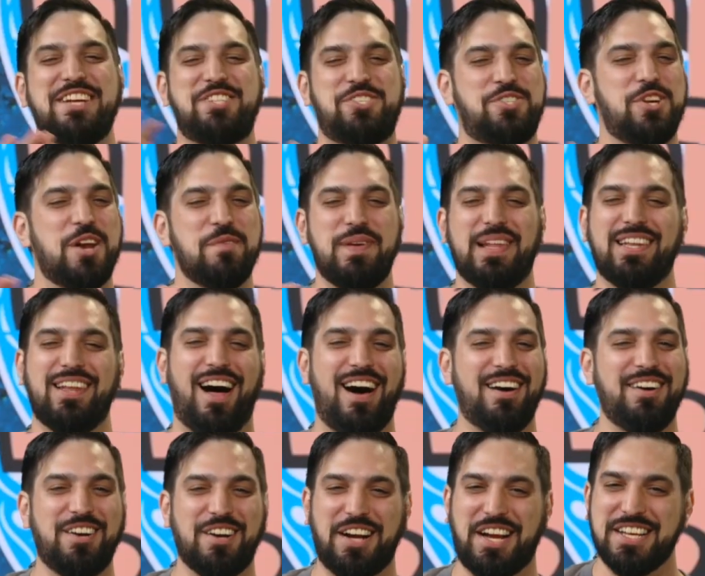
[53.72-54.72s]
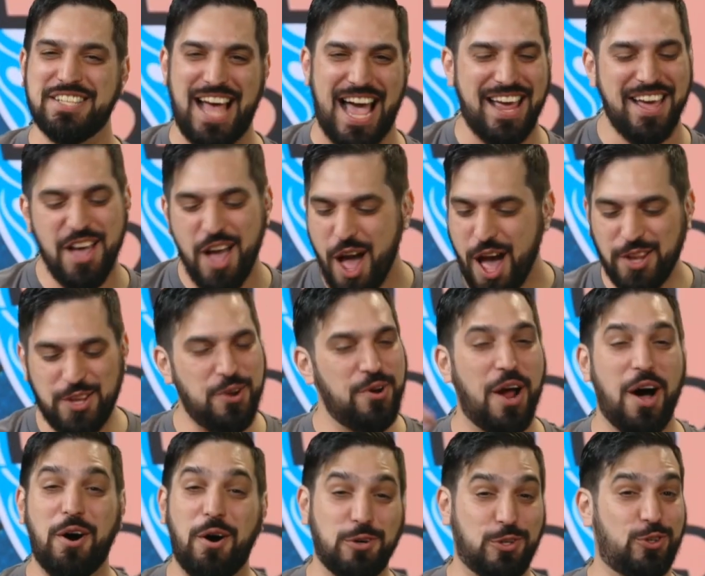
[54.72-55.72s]
should have been longer because I,
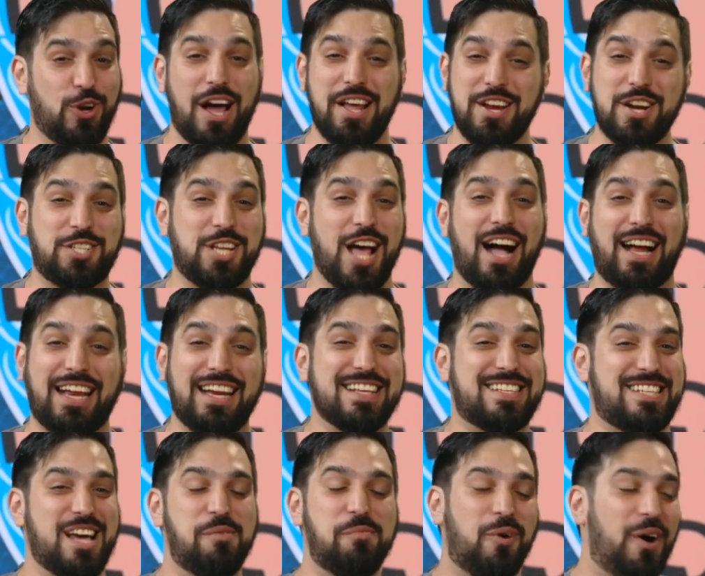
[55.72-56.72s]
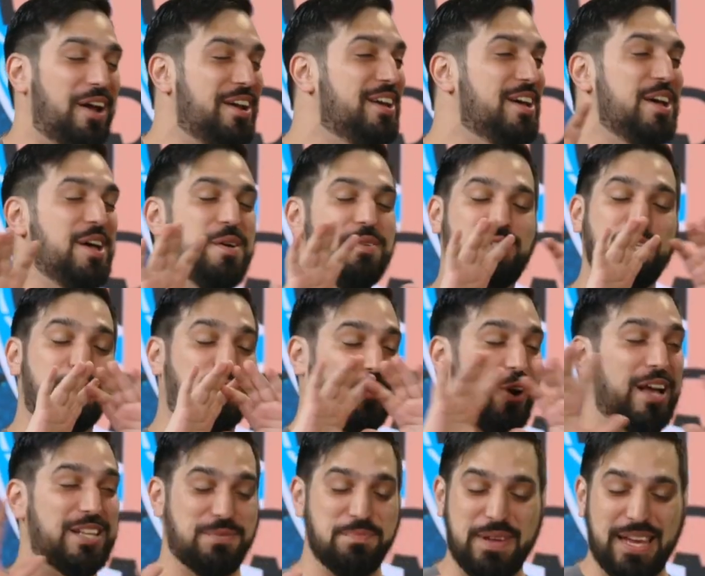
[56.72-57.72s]
dude, oh, you're talking to someone, dude,
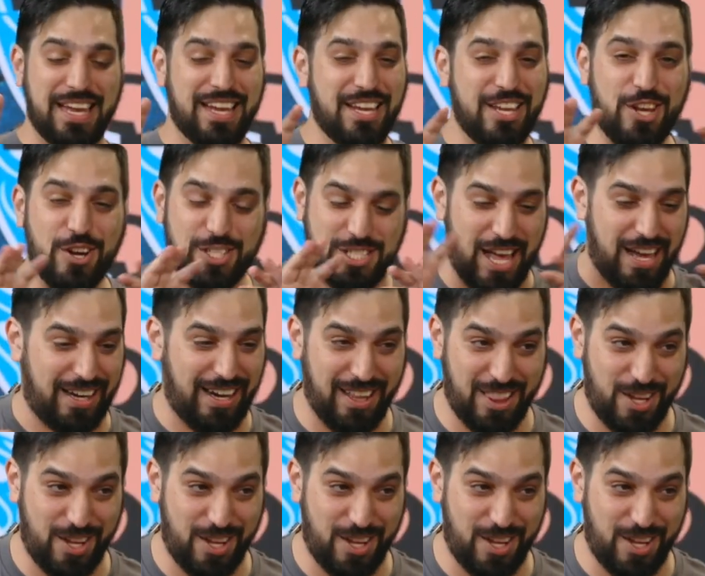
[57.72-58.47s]
trust me, you're talking to the